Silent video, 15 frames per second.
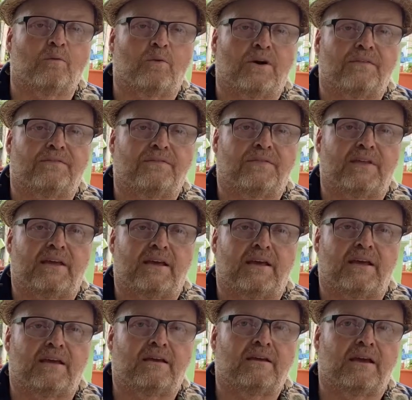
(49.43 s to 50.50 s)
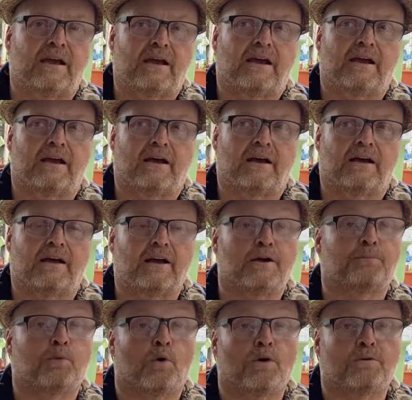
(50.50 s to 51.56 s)
with the uh,
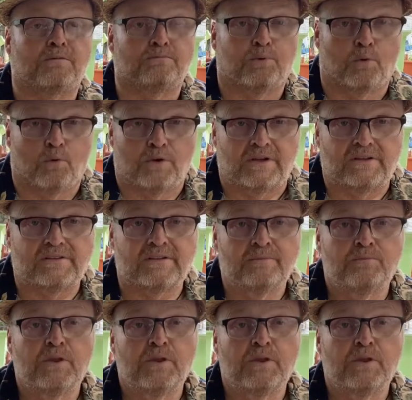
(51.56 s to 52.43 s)
airport employees